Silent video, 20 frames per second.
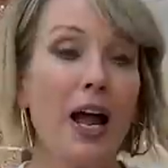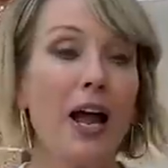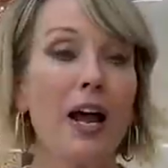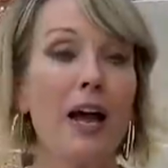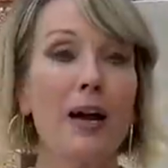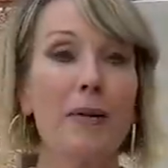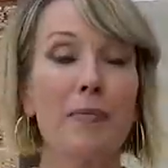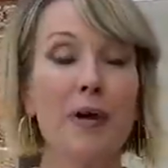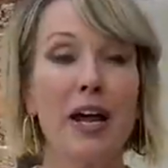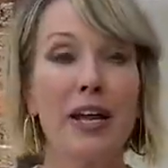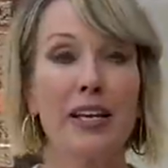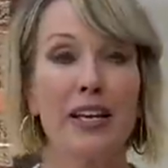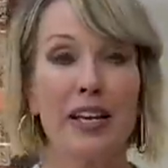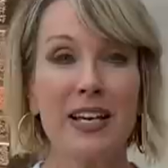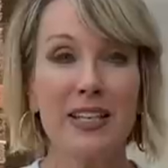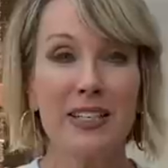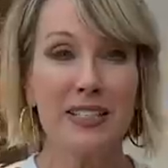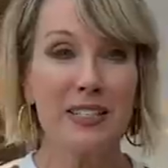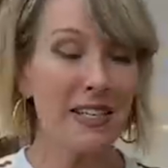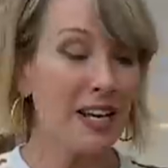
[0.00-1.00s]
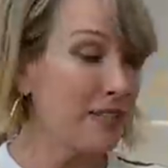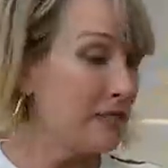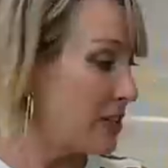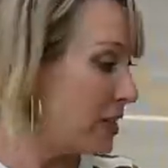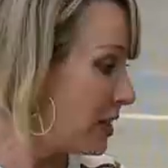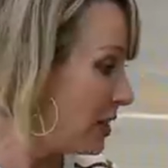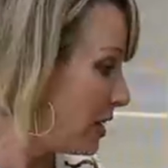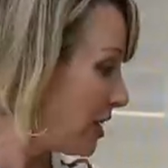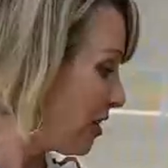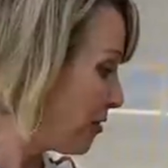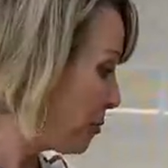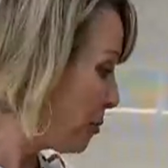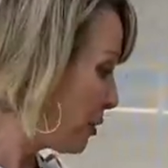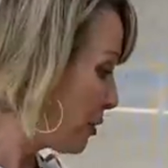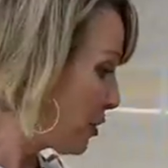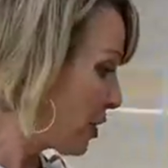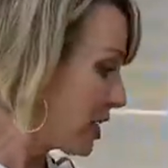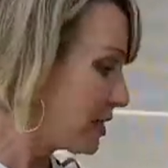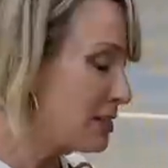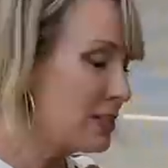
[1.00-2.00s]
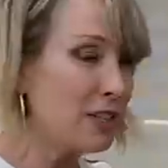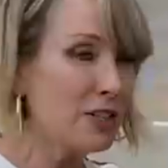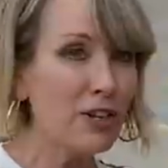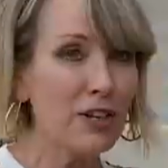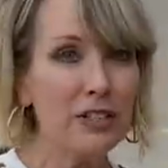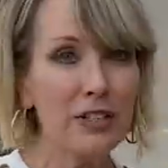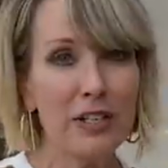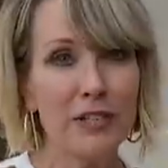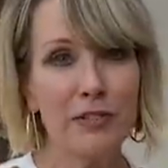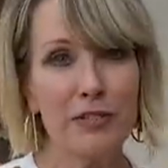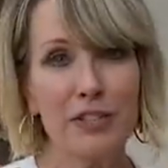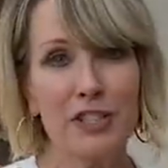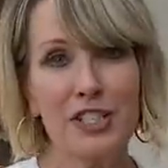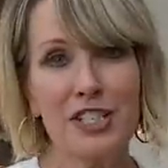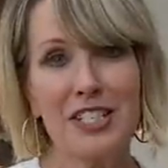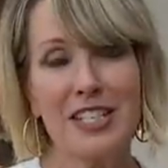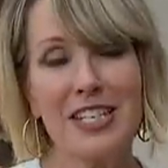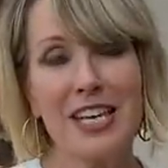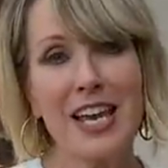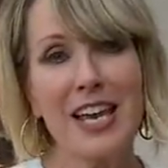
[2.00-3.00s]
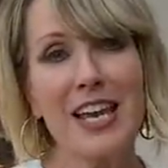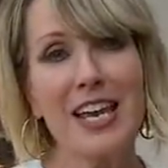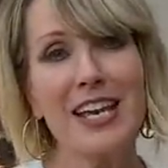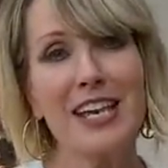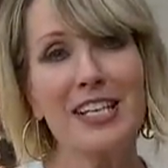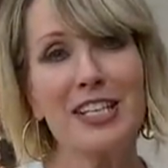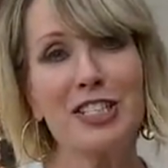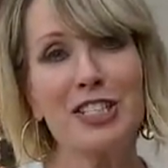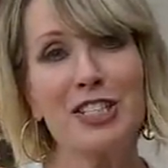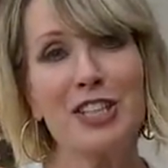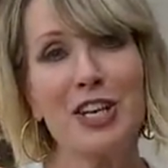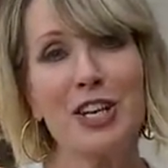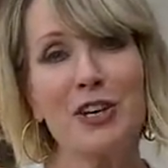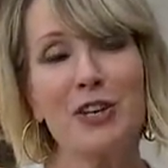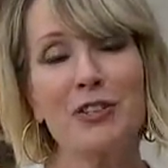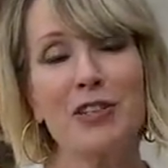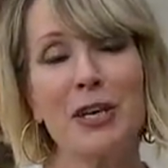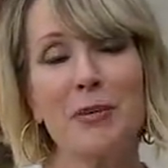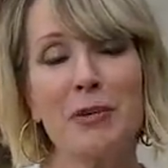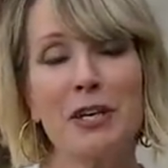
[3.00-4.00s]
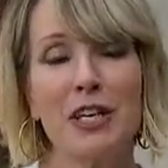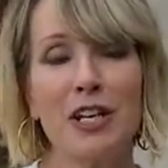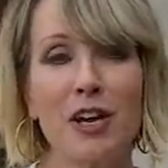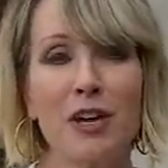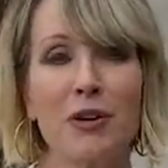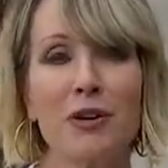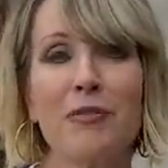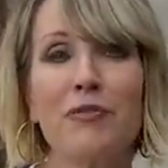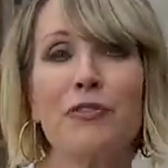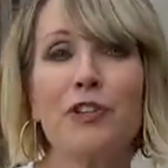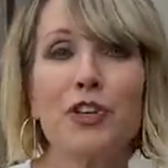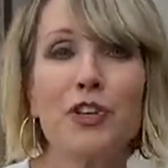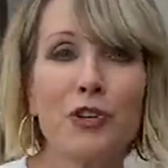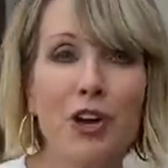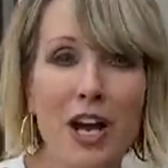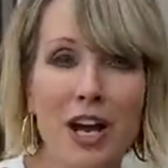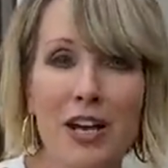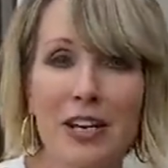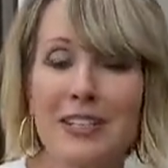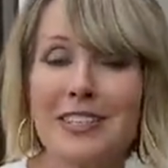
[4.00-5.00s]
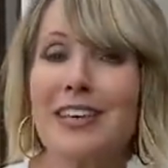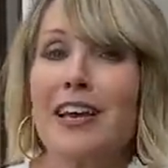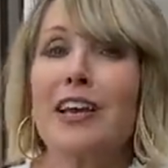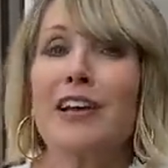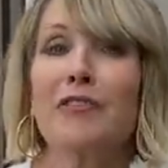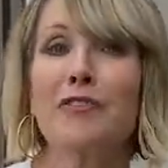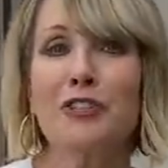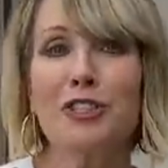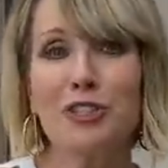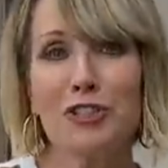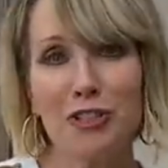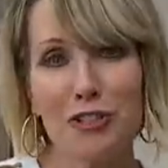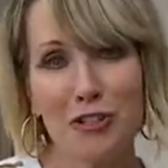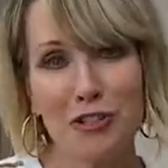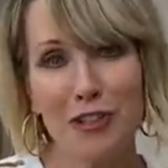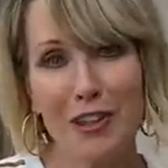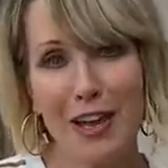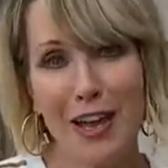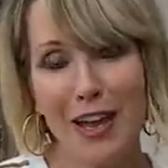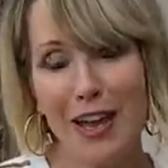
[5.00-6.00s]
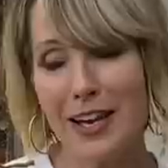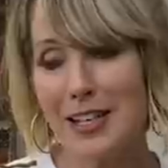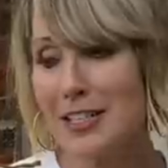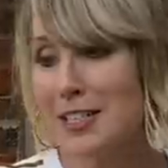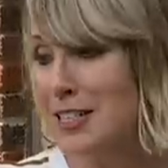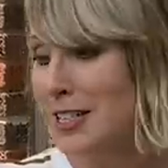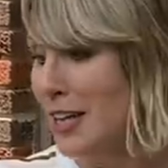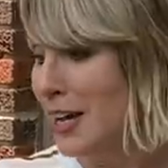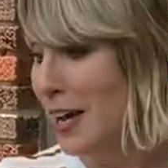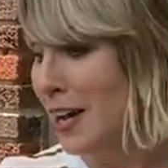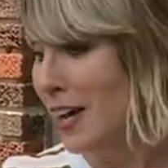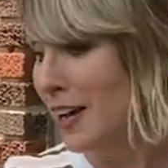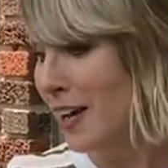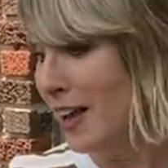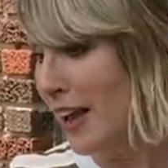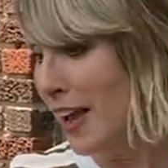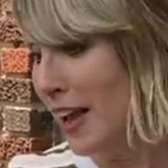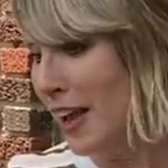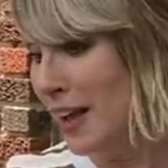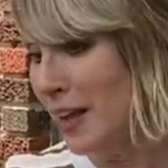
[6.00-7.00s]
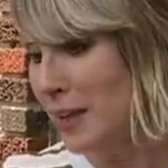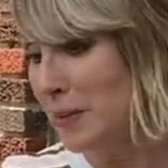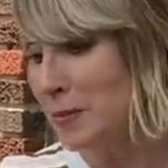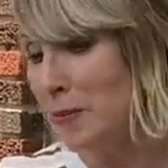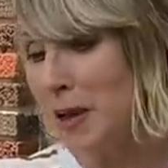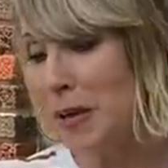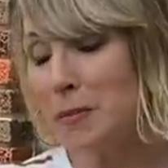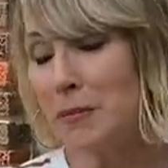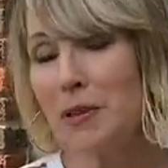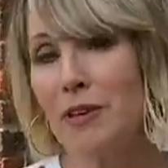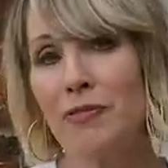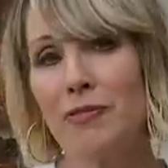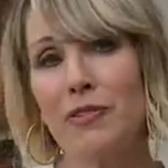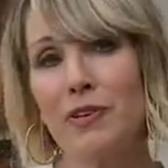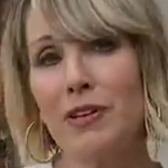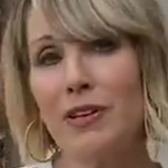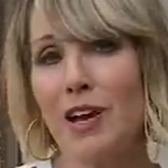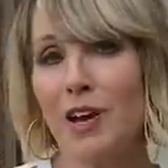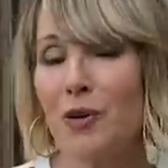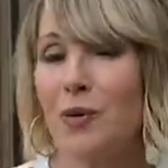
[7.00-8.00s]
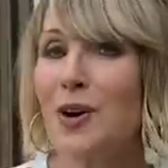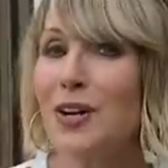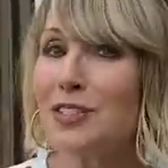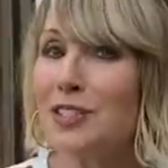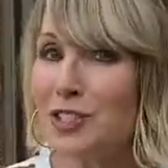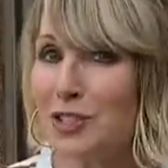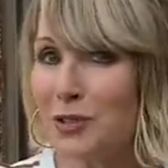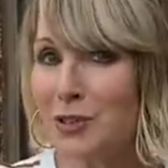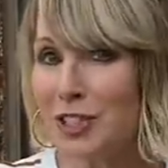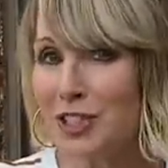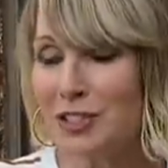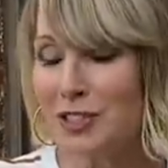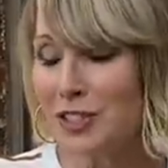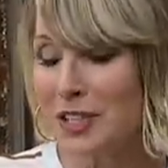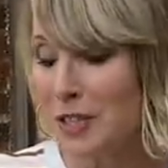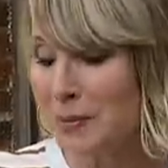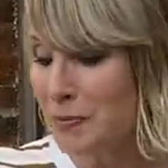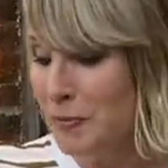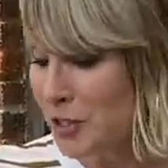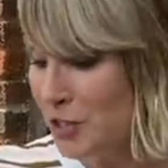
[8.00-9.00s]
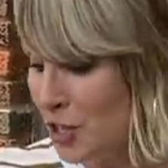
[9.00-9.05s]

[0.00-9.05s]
Um, I guess I've done enough procrastinate gardening for today. So let me know if you guys ever do that and make me feel not quite so guilty.